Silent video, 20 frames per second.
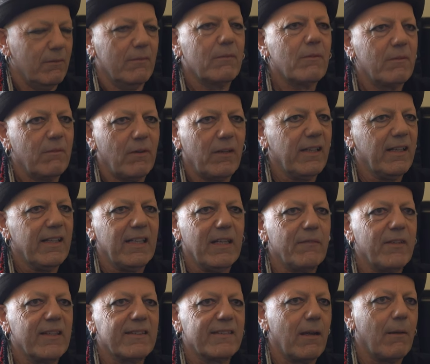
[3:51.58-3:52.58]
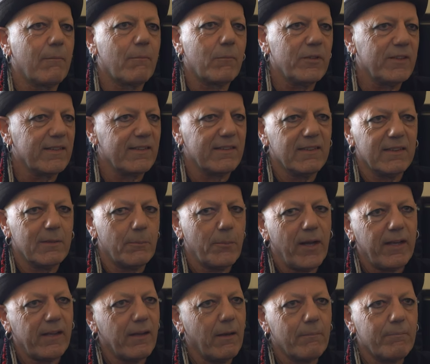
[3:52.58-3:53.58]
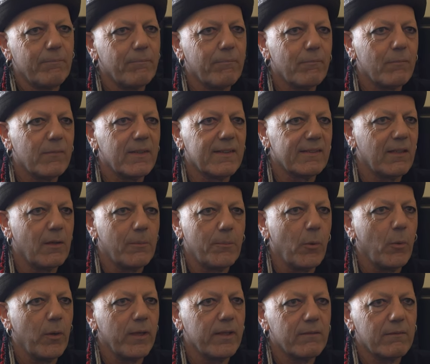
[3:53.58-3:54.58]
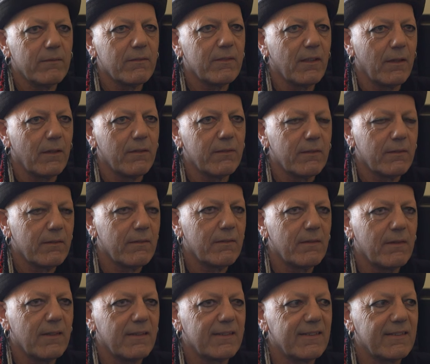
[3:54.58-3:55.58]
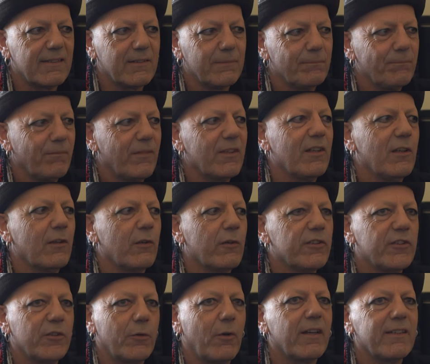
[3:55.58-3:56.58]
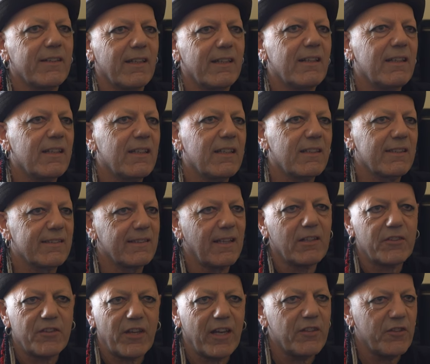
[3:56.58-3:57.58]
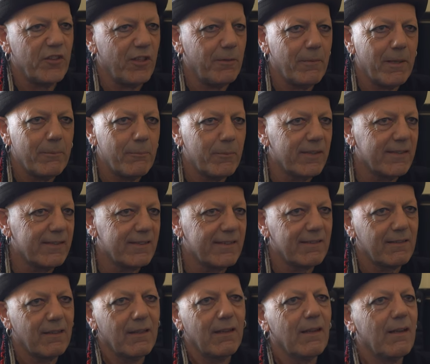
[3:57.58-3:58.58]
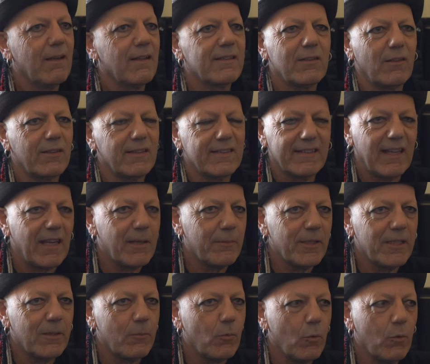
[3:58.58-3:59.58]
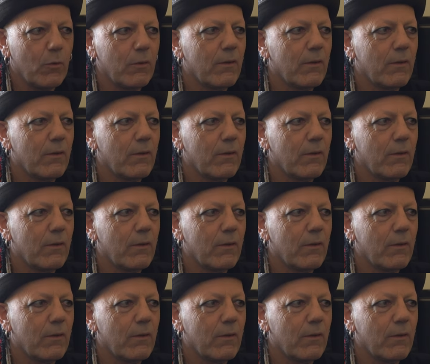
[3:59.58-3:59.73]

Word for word: i have got to give this up, we just need to break up. There's no point, you know. It's, you lose your identity, you start changing members, it's not the same anymore.